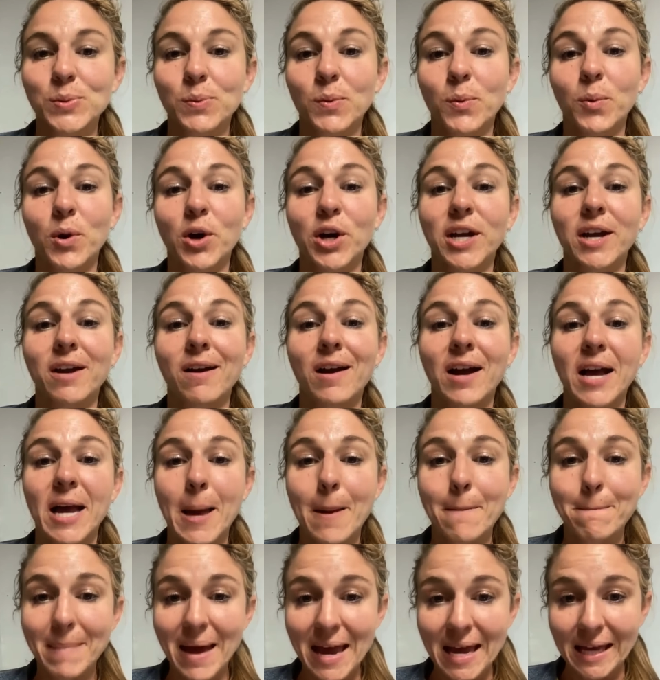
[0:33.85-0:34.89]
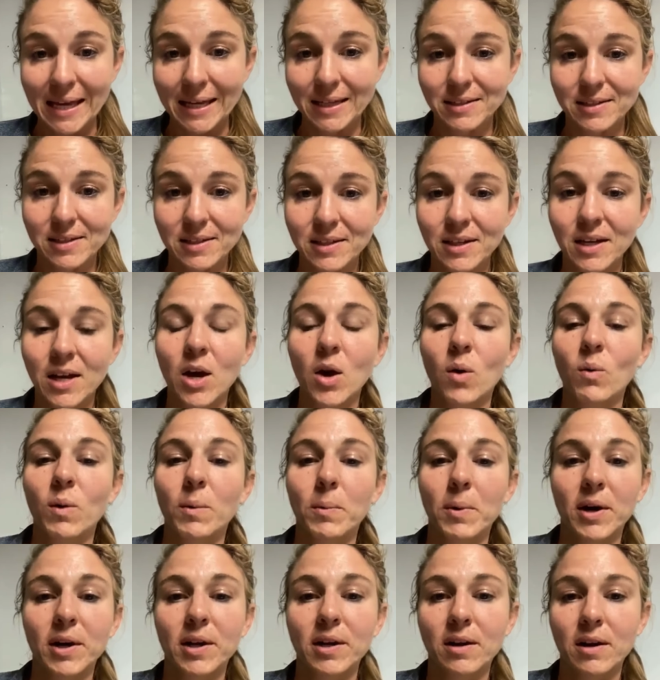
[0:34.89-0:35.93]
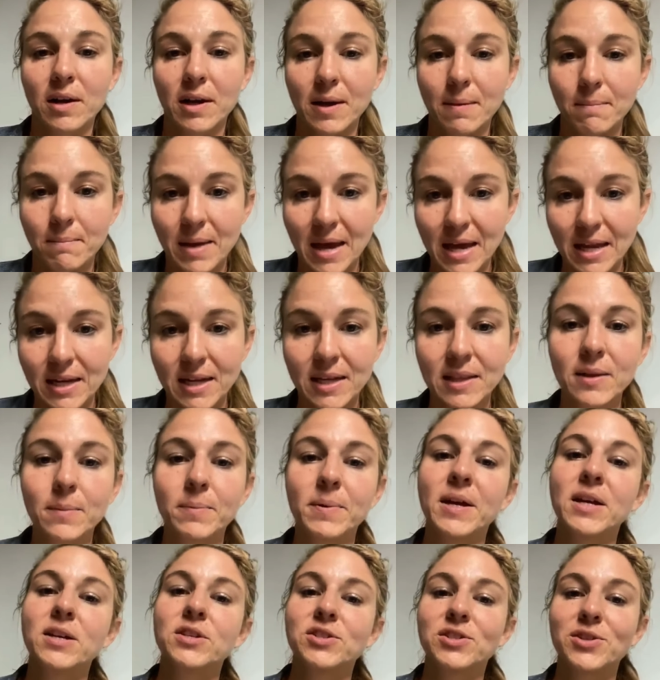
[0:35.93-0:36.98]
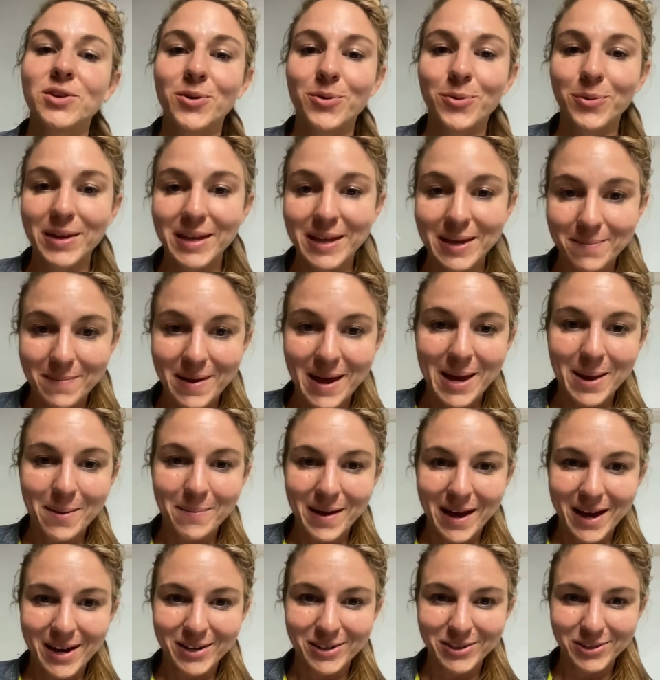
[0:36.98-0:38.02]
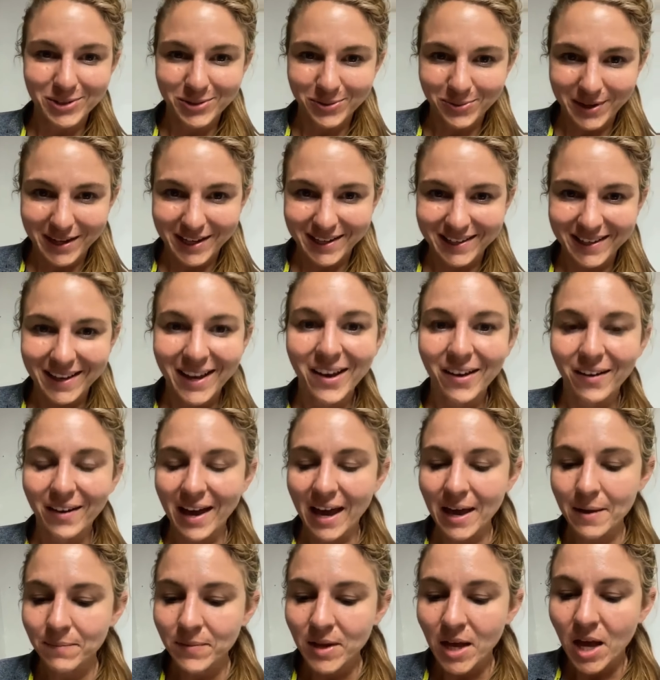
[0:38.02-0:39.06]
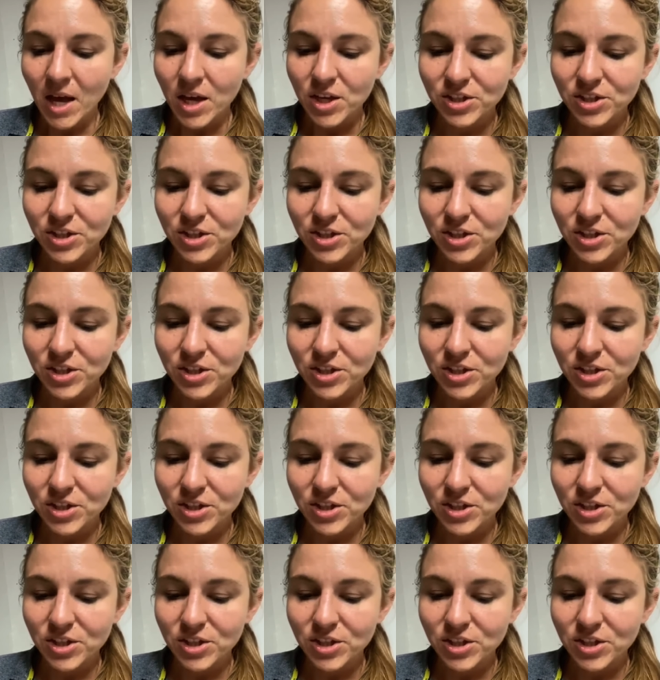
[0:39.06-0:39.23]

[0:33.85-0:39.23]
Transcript: We're working on command. We're working on commanding the pitch so we can make a batter swing, okay?